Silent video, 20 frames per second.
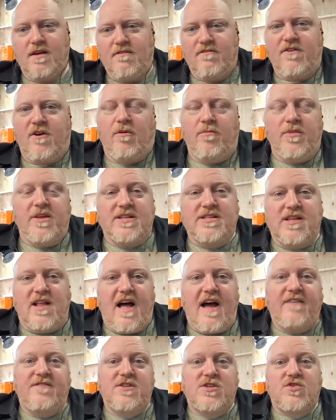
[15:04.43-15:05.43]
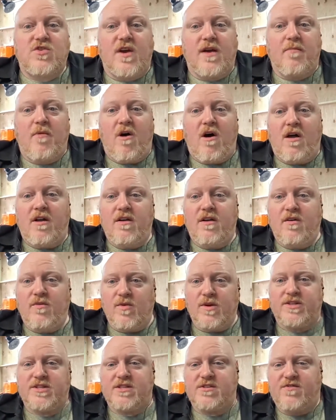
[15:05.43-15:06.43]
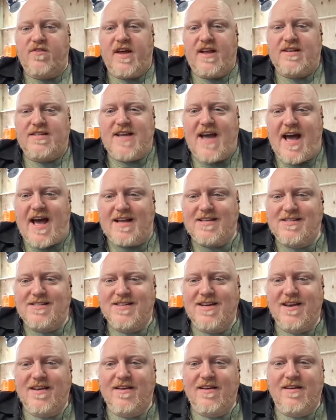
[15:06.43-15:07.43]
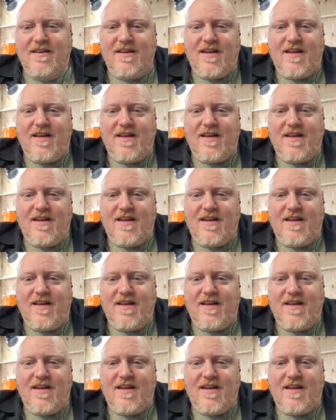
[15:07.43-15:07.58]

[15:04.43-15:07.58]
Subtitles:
film this live stream on, which is fantastic.